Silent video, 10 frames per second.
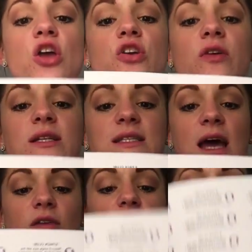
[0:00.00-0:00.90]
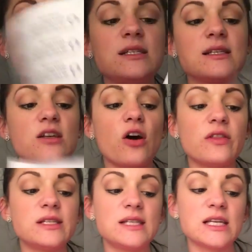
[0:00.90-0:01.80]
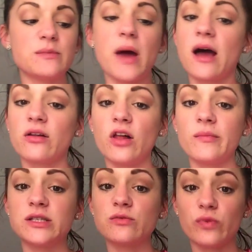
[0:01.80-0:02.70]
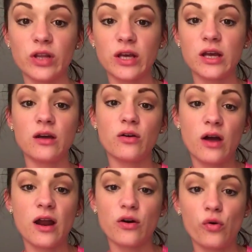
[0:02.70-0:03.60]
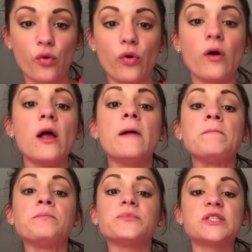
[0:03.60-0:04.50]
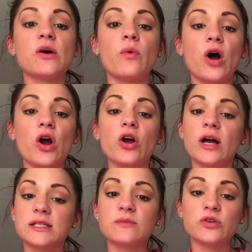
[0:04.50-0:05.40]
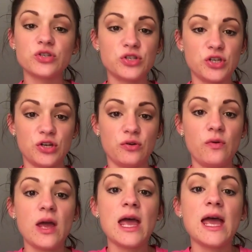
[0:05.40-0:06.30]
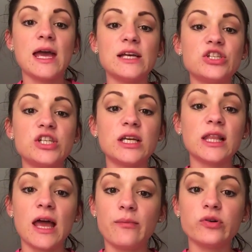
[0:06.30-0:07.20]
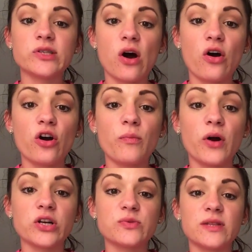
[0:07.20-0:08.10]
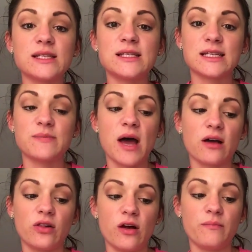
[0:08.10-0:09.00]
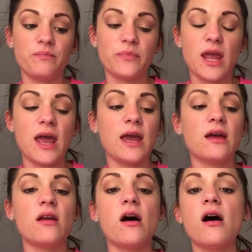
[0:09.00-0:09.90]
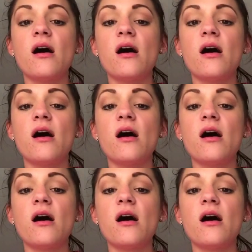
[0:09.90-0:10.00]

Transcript: You can download these. It's called the 6-pack club. It's really kind of cool. So what her customers do is she labels all her bars with this 6-pack club. And